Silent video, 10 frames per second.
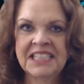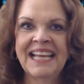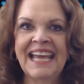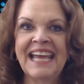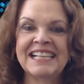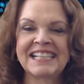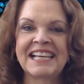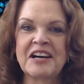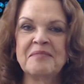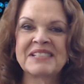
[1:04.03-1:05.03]
as it
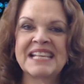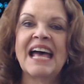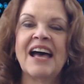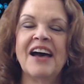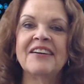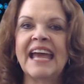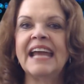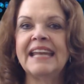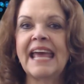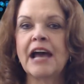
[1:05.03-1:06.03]
comes. Okay,
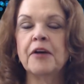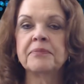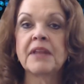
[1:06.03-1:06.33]
now,